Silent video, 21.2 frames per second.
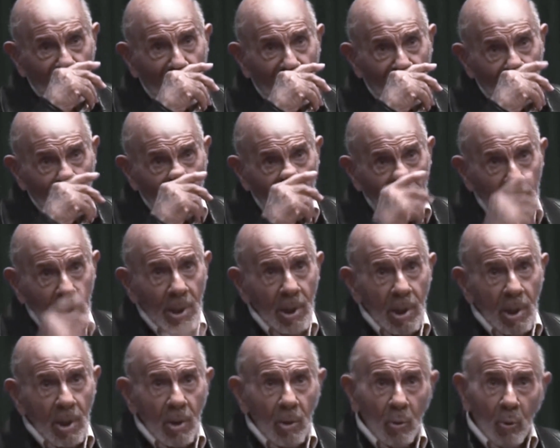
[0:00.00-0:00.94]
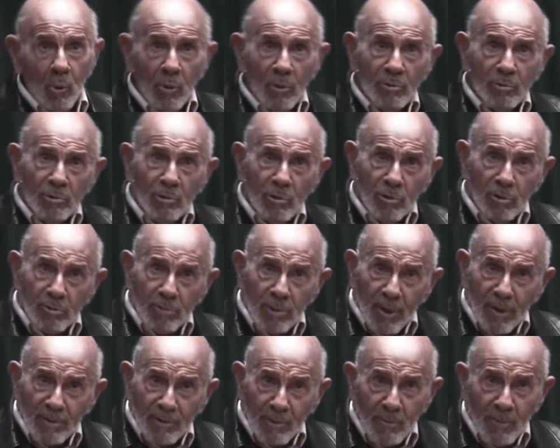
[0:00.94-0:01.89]
environment. One
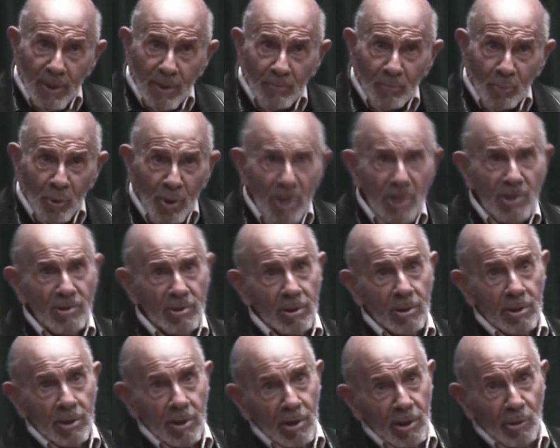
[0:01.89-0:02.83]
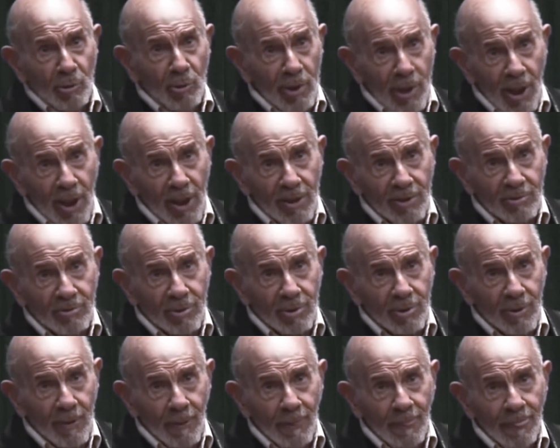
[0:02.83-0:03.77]
turned out to be a priest, the other a
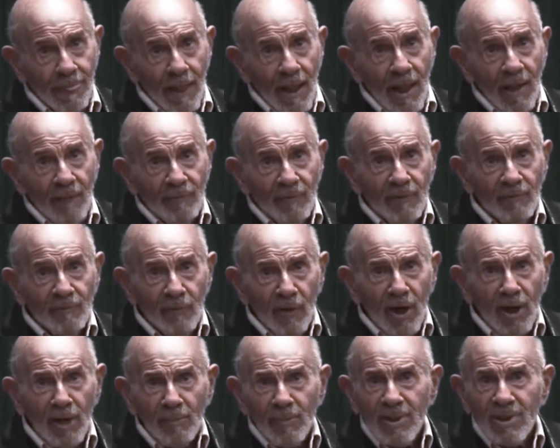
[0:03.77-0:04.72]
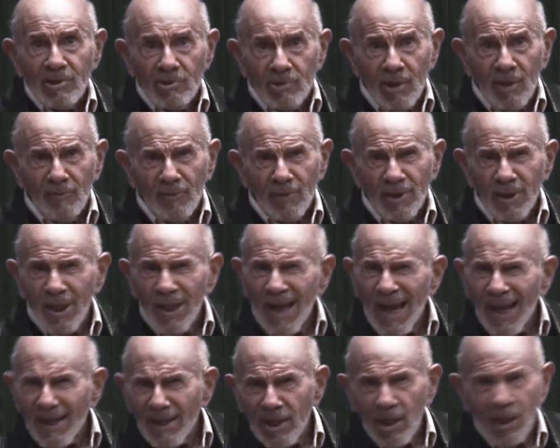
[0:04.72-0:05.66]
gangster. If environment is
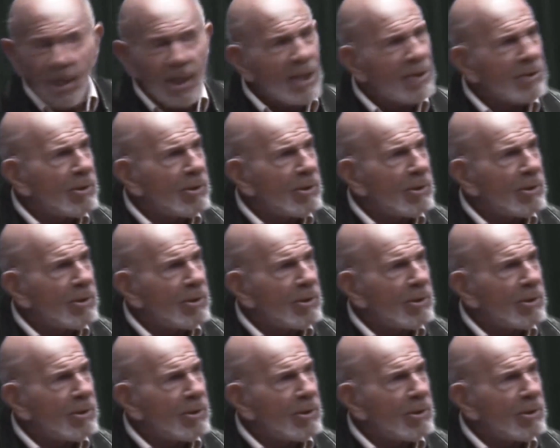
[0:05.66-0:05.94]
everything, how do you